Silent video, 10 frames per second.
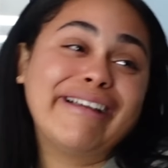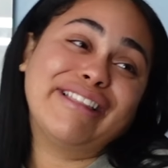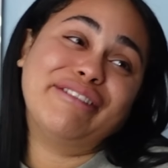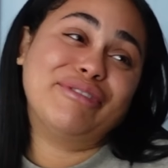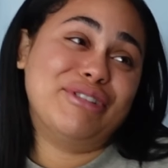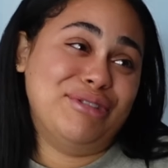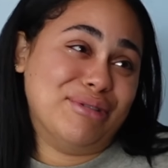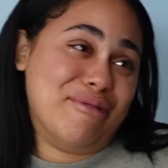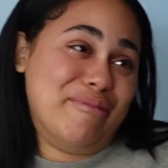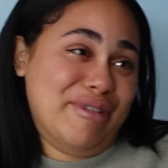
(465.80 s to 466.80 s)
I love her
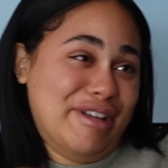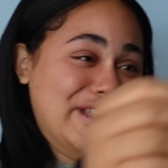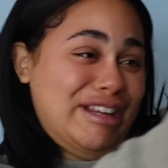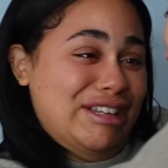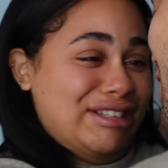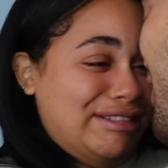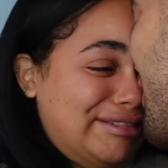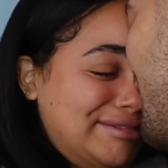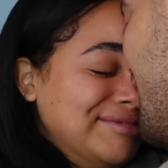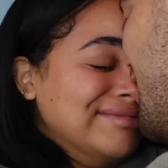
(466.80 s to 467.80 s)
so much. I know you
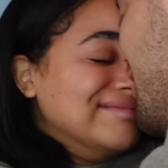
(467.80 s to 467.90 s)
do.